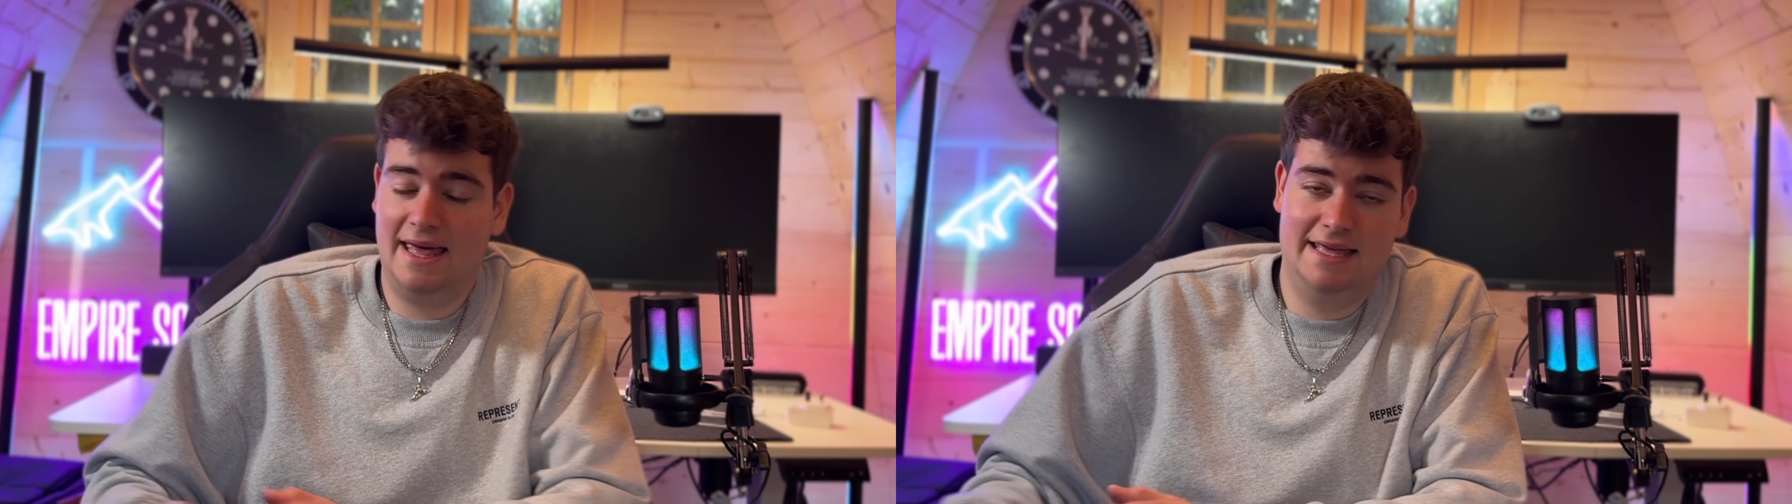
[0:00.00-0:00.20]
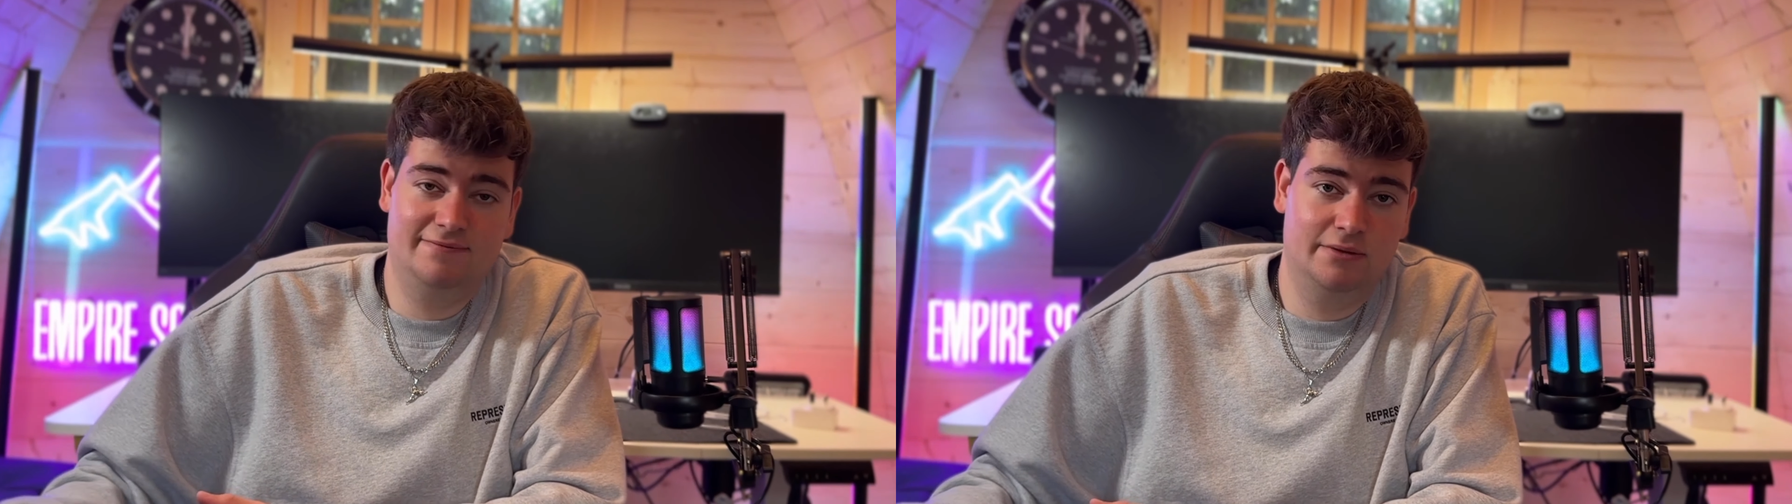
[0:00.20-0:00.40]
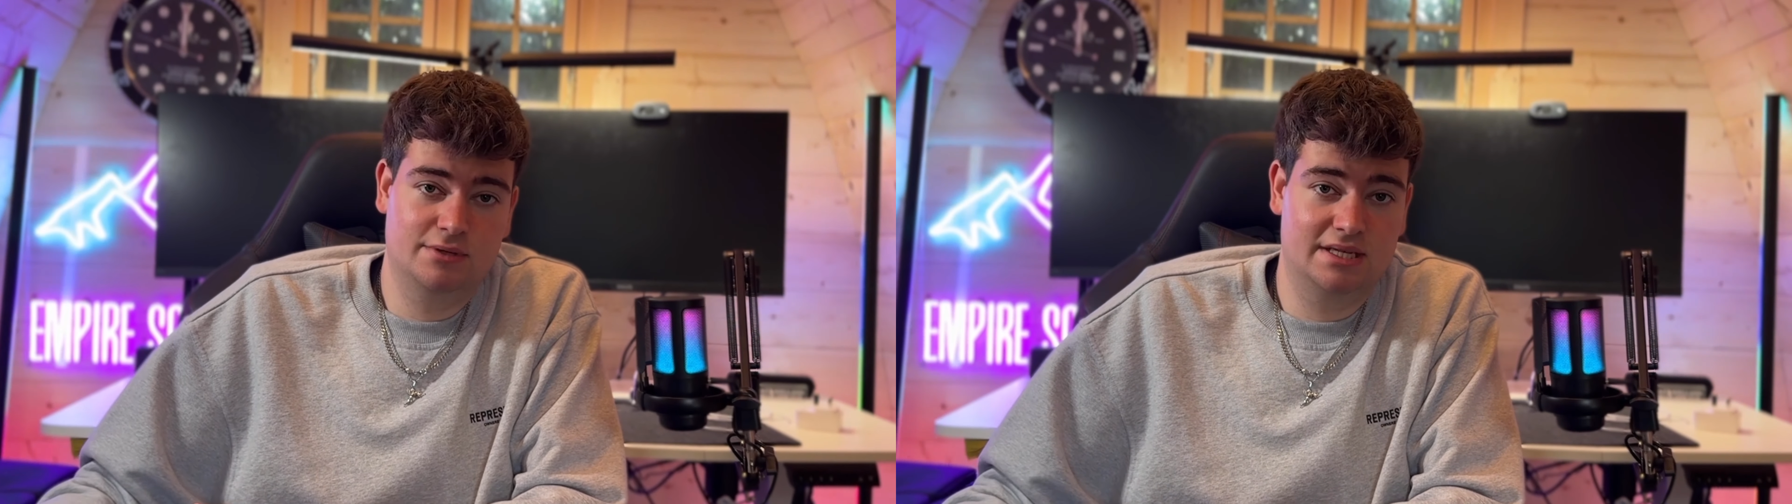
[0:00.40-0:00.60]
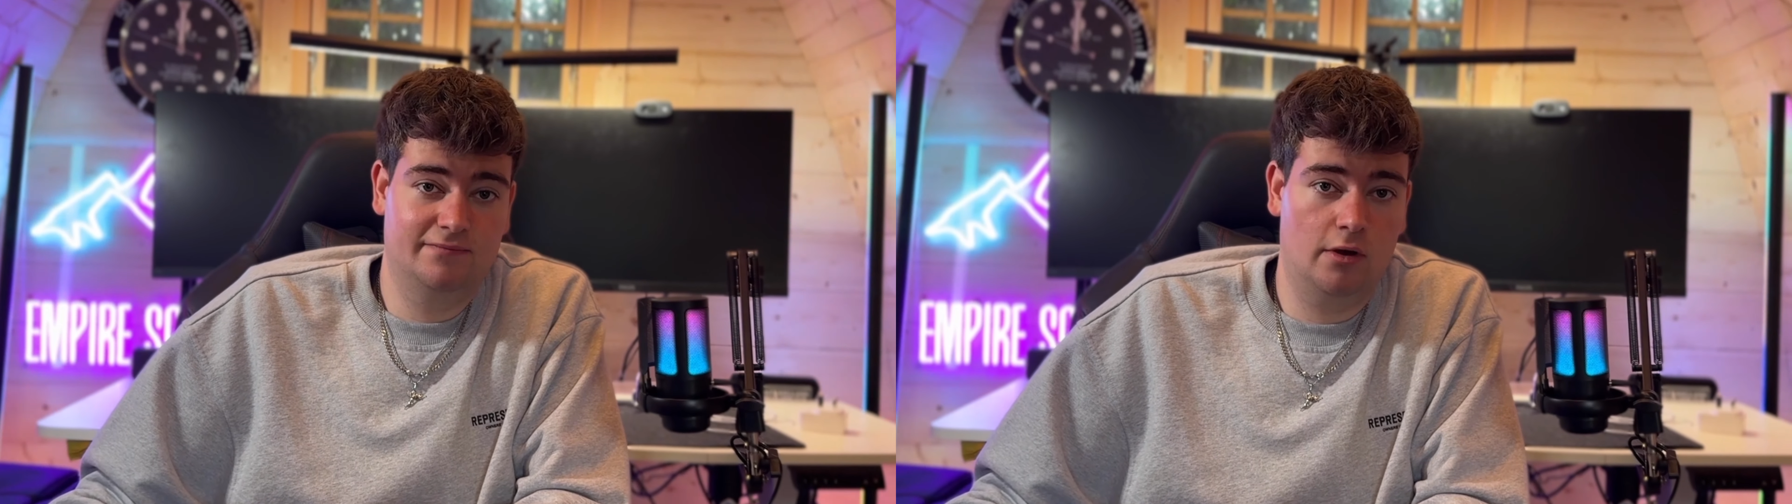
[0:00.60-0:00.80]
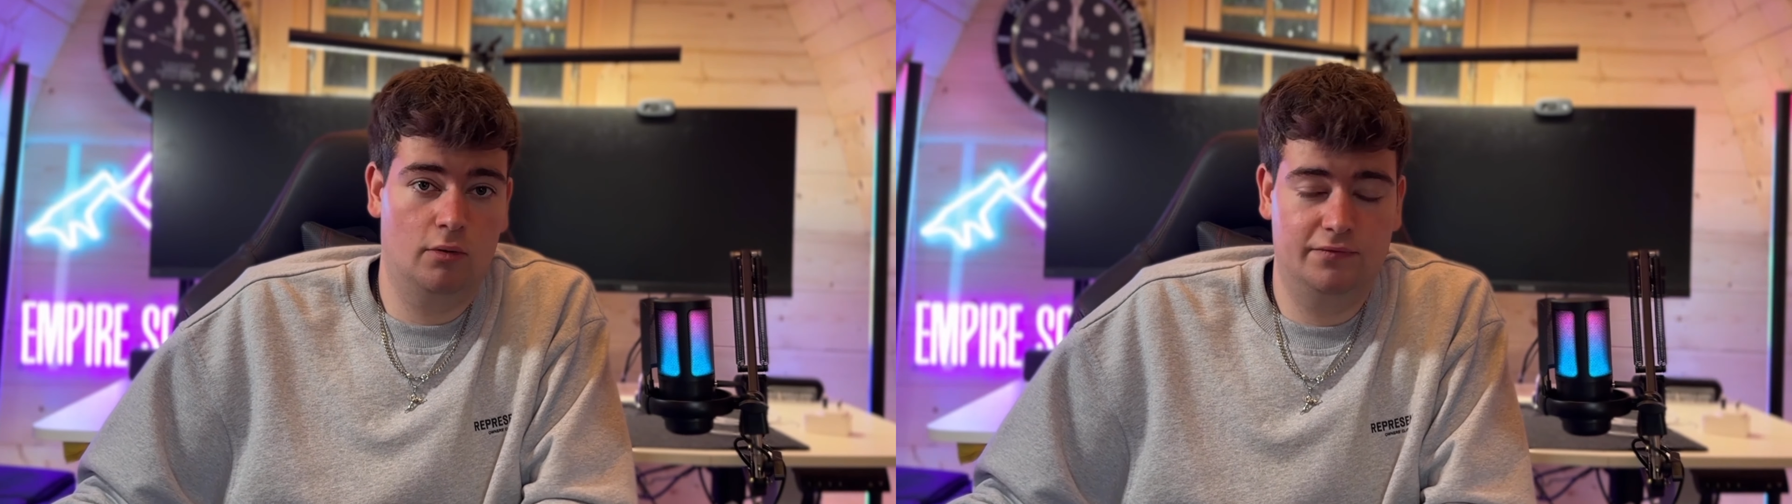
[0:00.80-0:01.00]
if he was
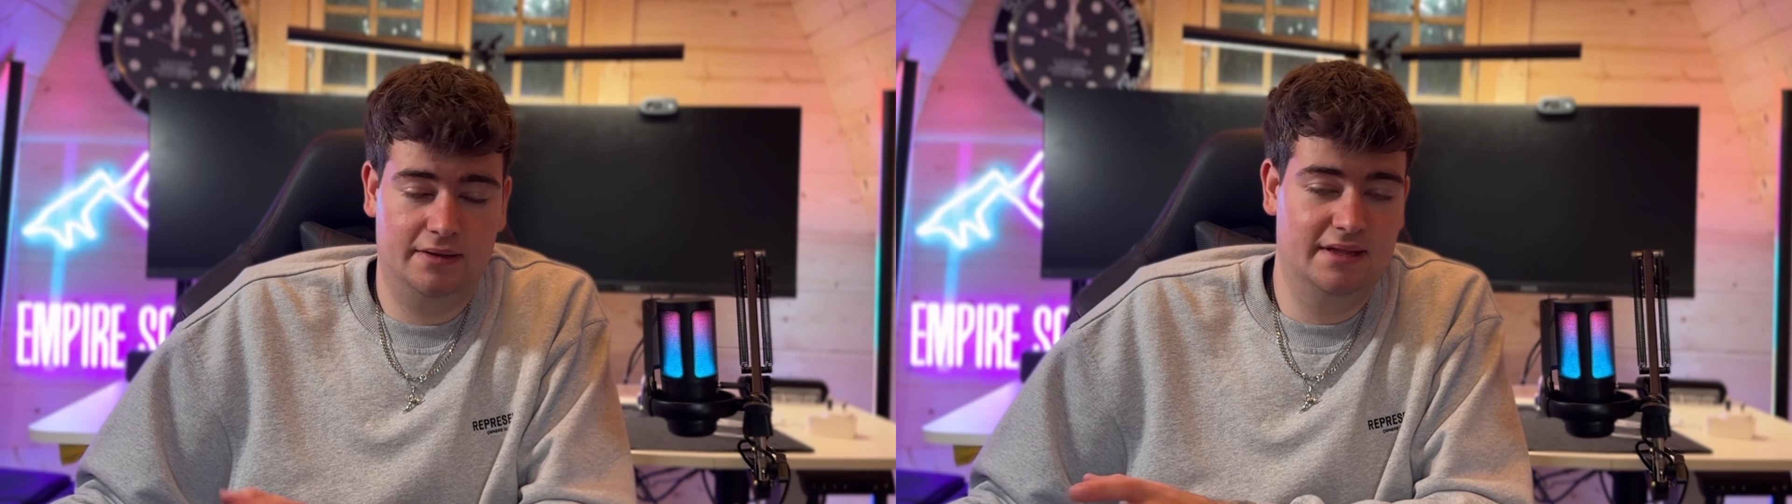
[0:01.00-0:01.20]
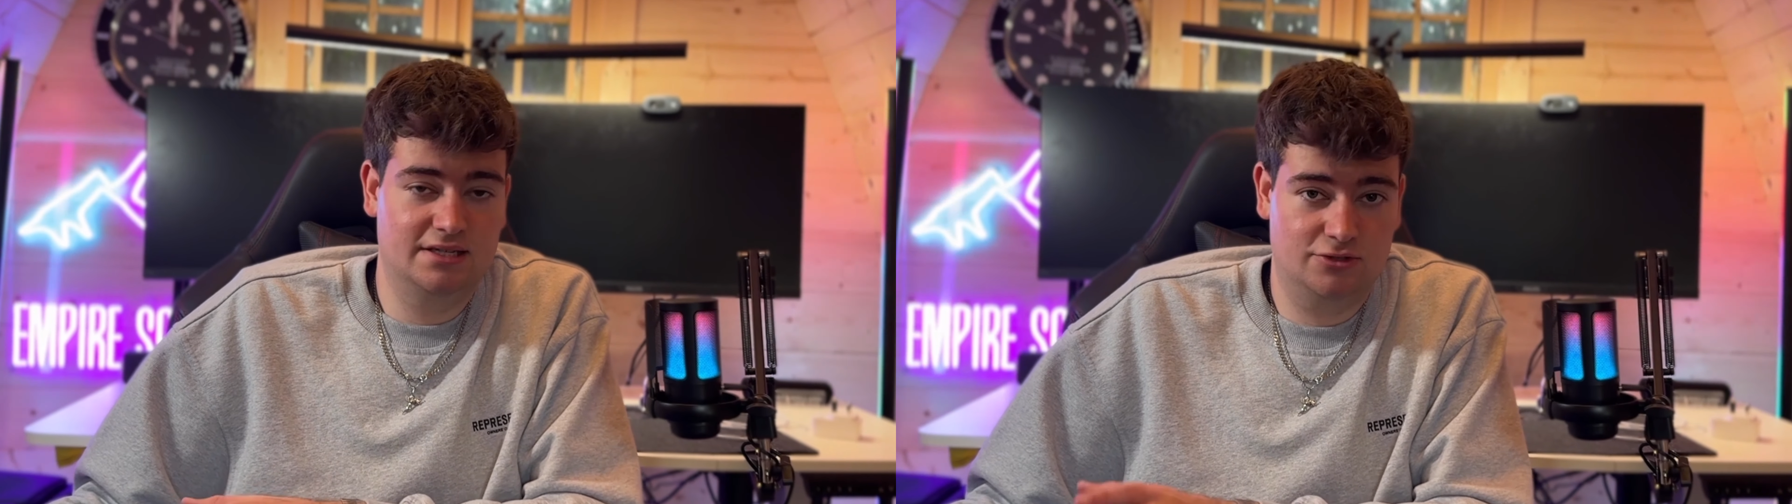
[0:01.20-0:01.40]
involved in this